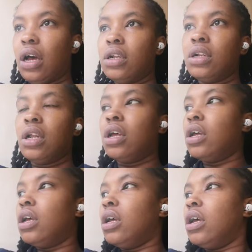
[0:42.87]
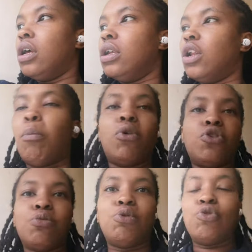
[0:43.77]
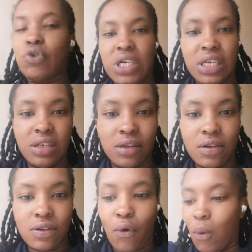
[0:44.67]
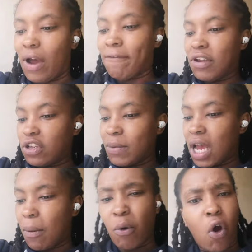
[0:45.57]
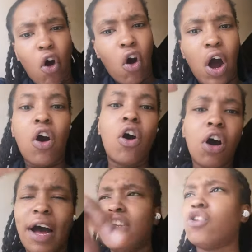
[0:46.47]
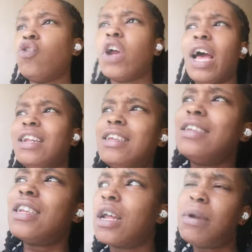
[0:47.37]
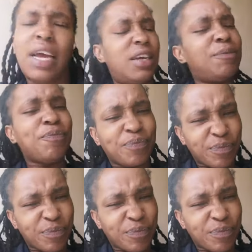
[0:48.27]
and the possible reasons for why things may happen. Or I just look at things and I'm like,